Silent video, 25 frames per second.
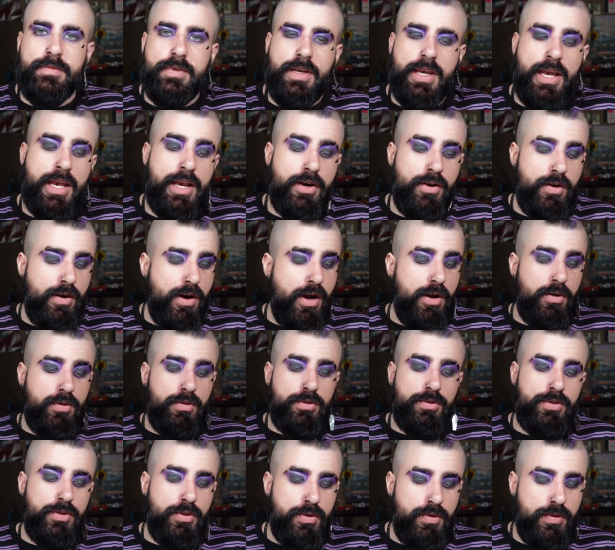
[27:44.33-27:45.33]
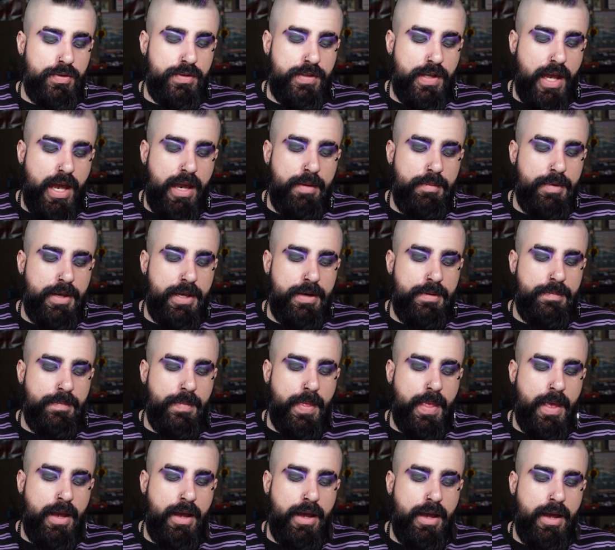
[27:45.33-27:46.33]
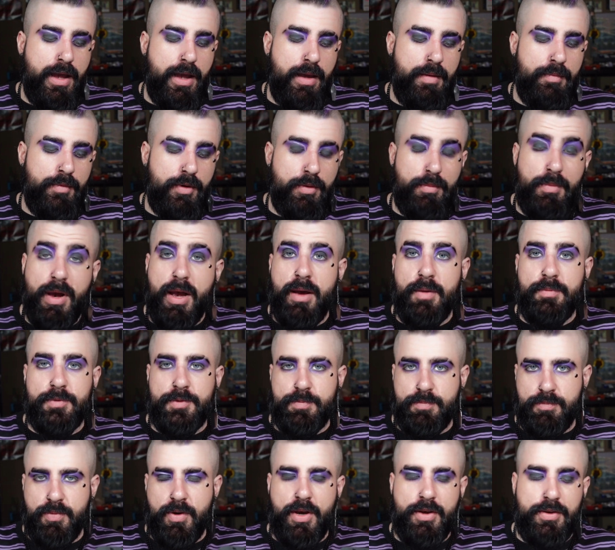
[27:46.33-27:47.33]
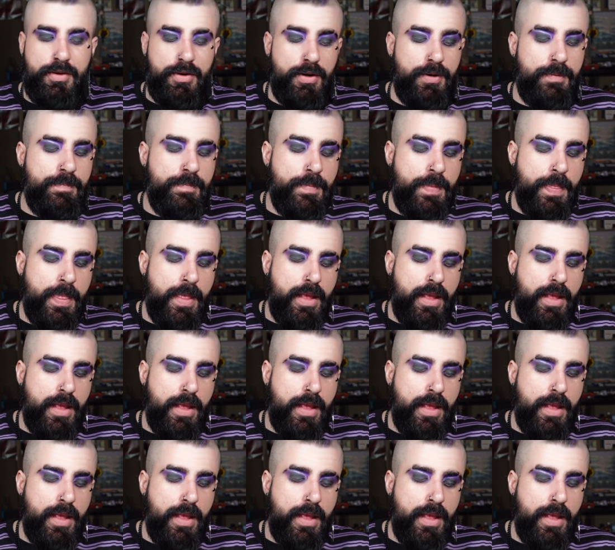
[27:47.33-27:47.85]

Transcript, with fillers: And her uncle knew Simon, um, her mom's brother,